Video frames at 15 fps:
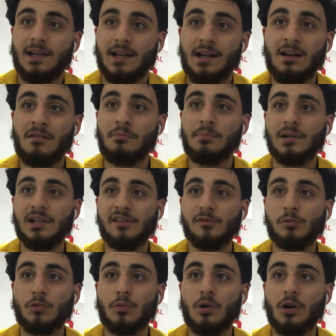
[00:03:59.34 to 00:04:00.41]

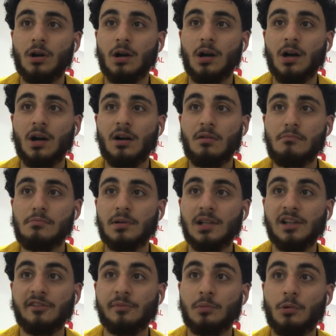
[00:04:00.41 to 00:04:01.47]
Unbelievable, bro.
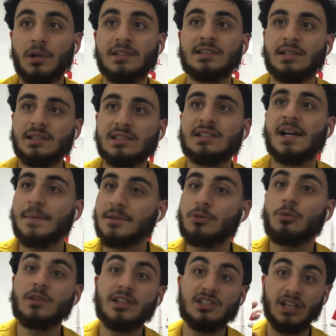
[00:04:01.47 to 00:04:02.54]
Unbelievable. It's his time
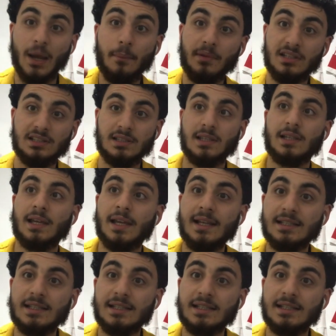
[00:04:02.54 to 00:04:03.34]
to win the Champions League. It